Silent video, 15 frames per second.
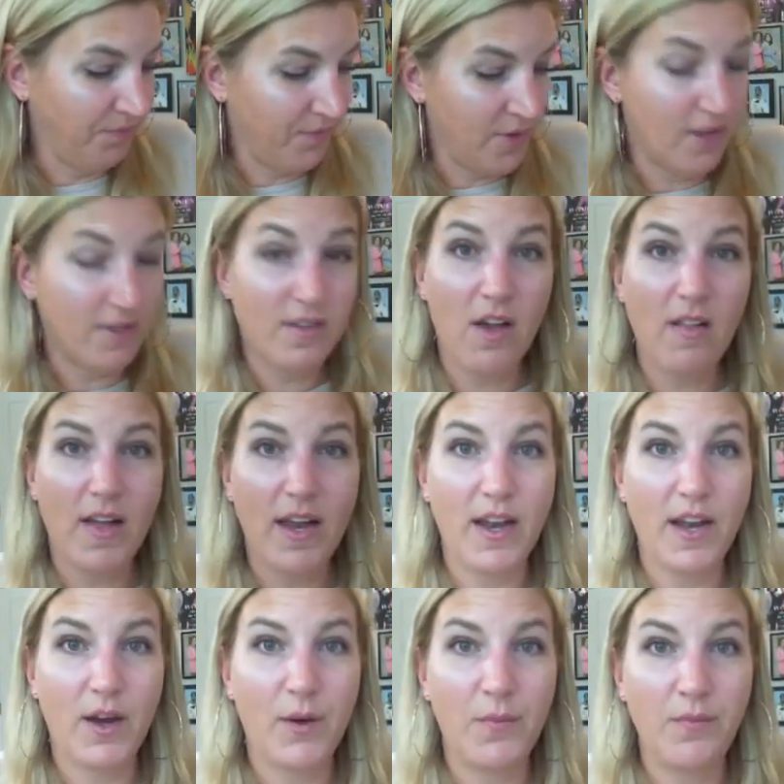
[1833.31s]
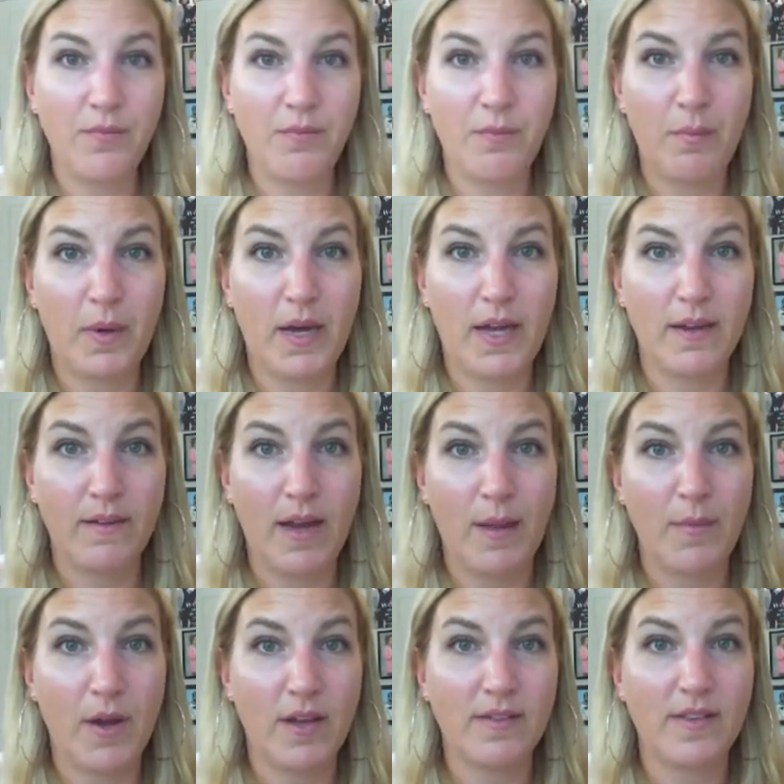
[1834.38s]
That's all I know. But
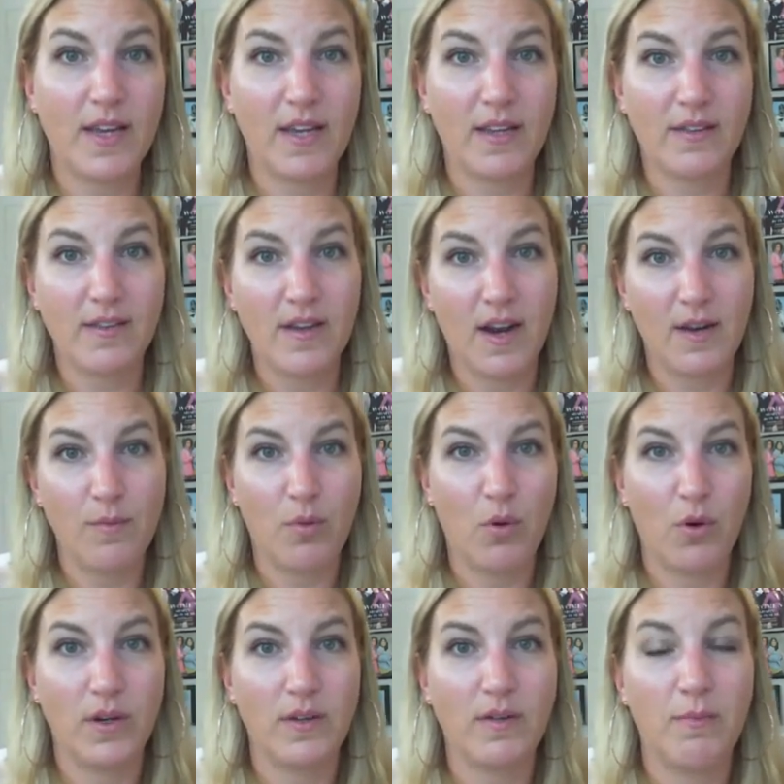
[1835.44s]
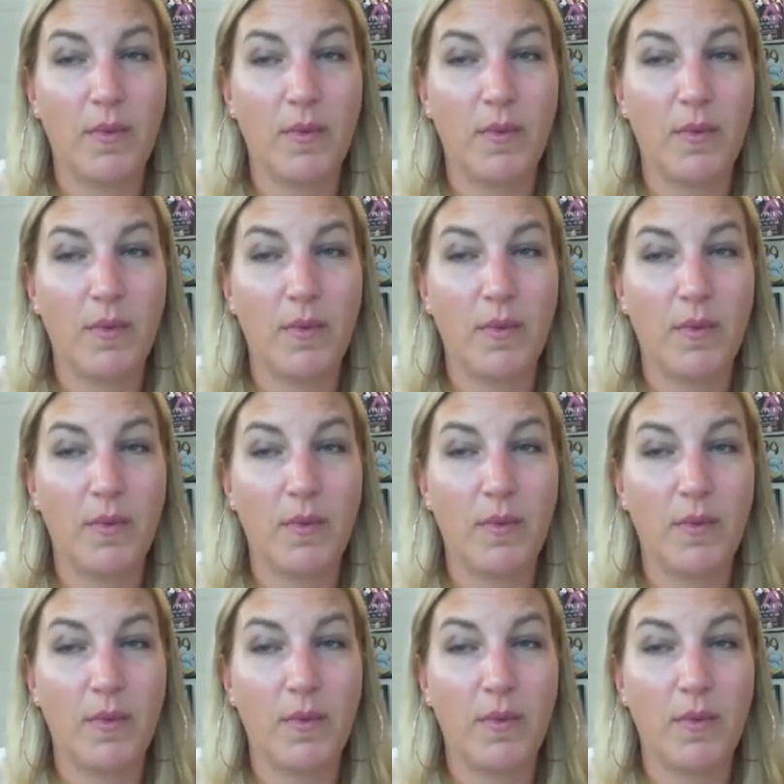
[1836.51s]
I'm not saying it's not important,